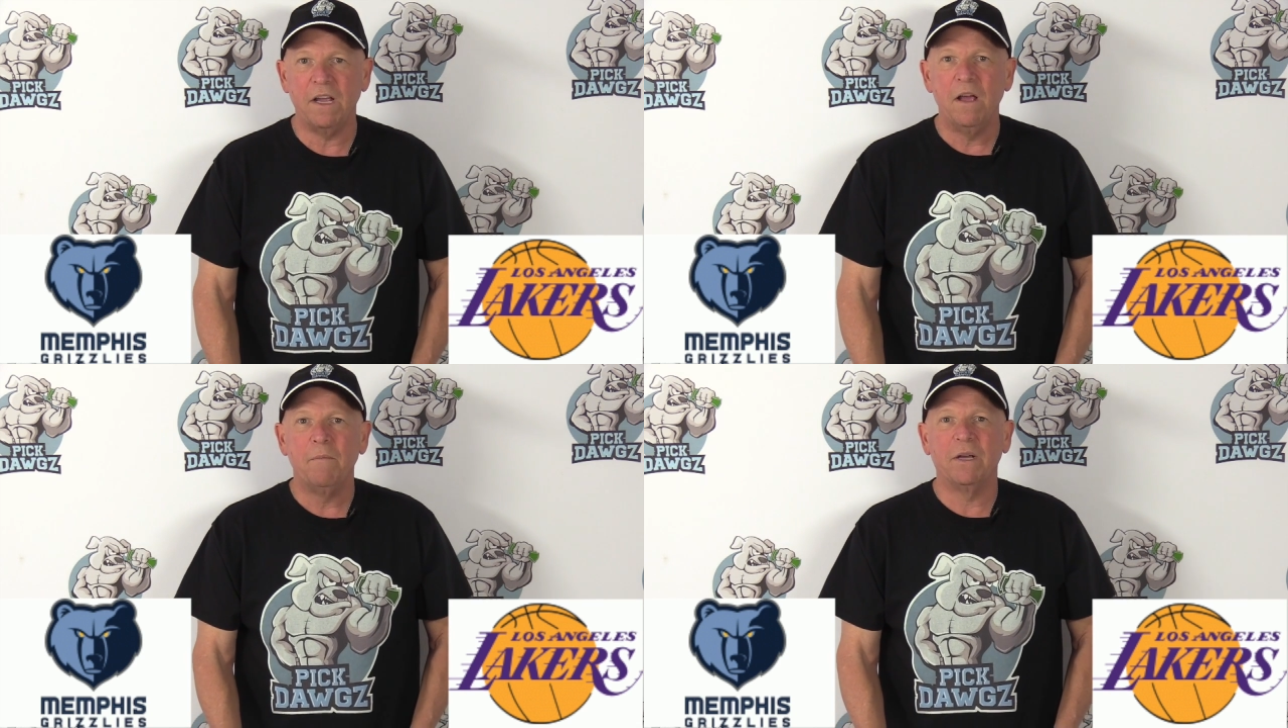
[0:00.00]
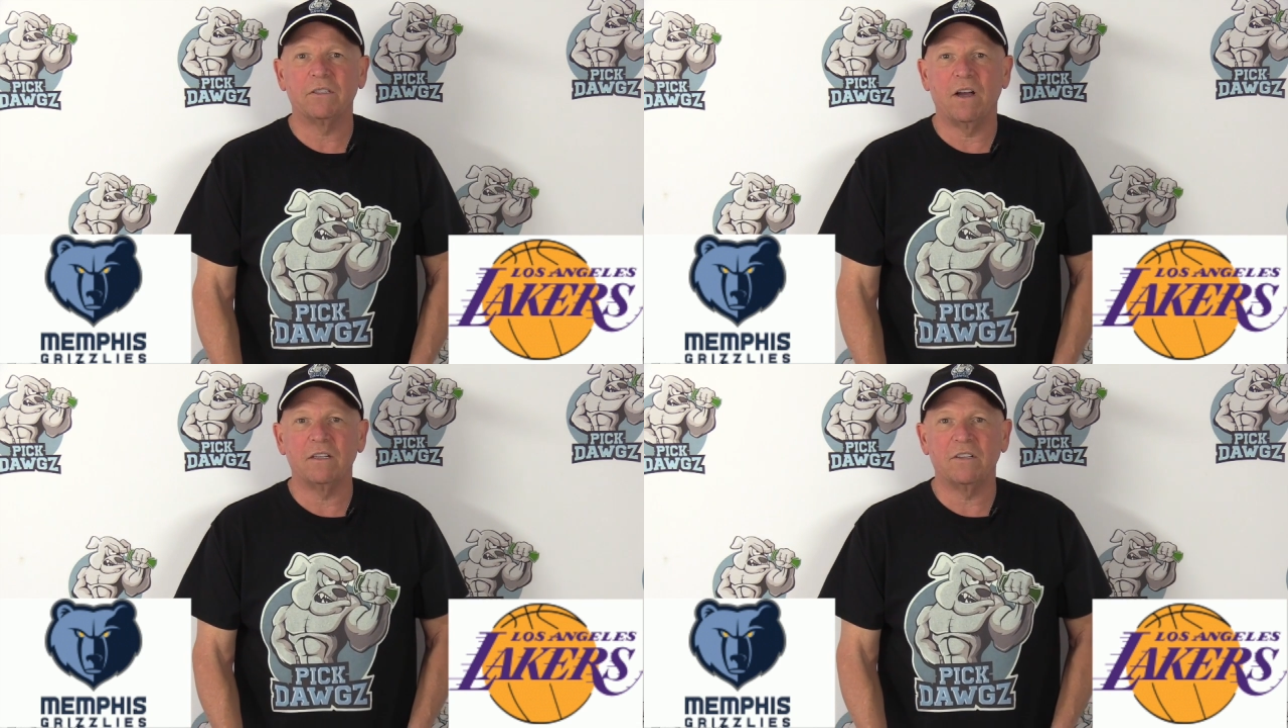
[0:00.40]

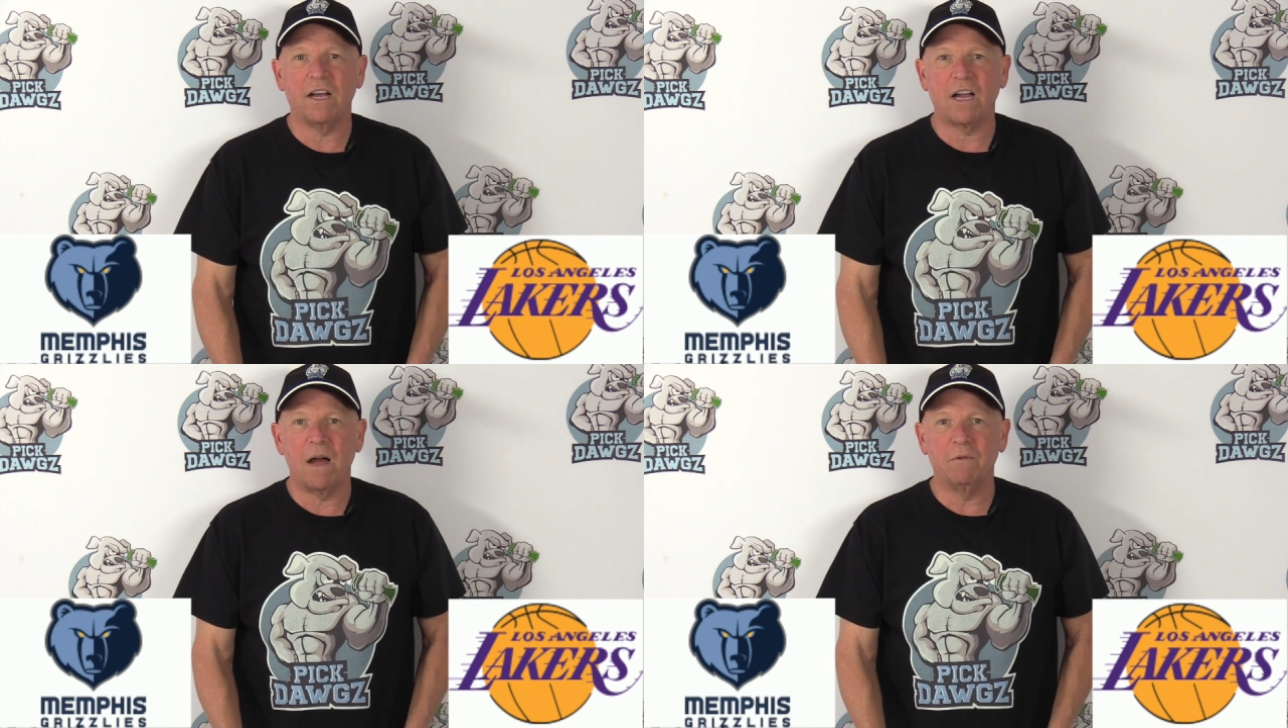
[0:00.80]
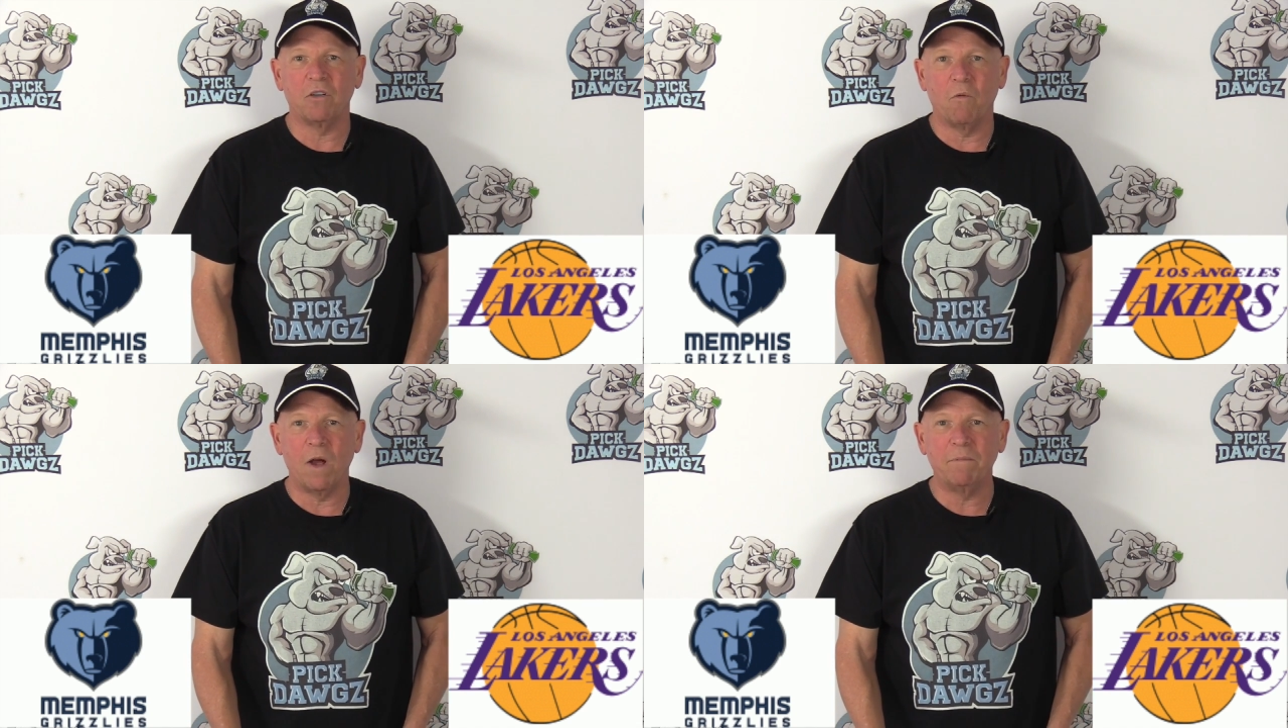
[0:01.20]
PickDawgz.com
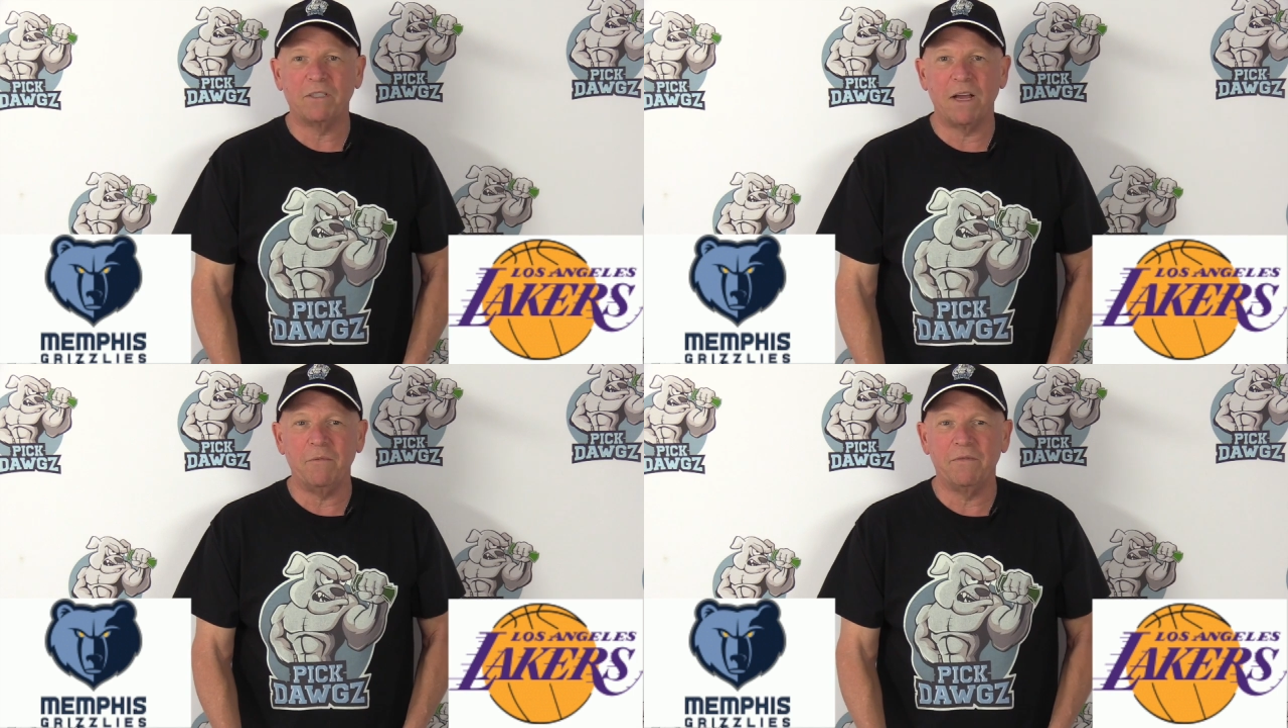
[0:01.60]
is our website.